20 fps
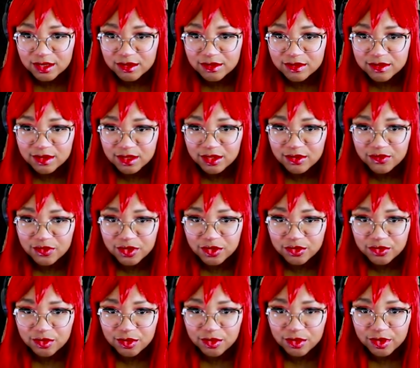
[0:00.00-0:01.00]
instead of
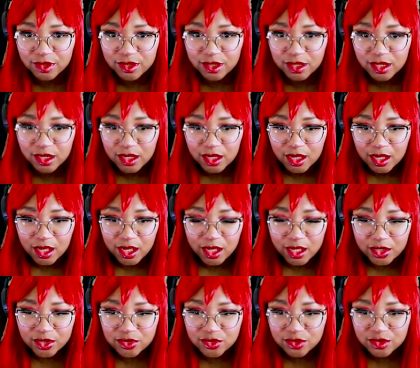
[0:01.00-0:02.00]
controller.
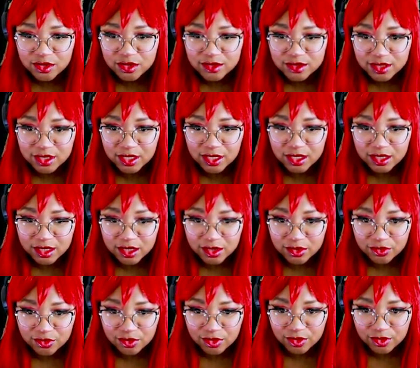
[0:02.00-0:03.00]
I should just get a
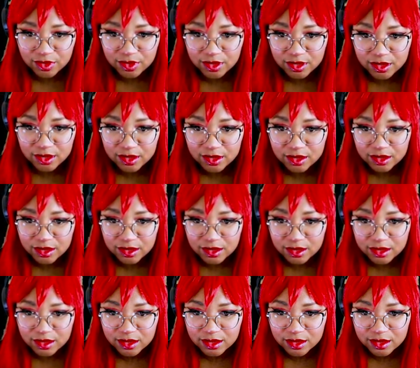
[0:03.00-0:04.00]
controller,
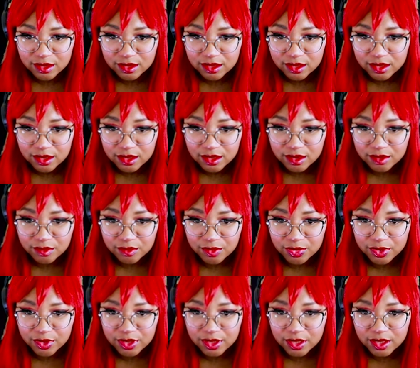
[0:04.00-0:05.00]

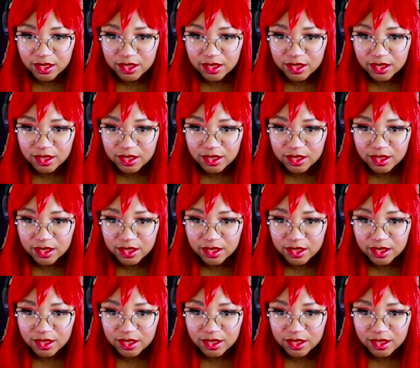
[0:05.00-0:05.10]
but,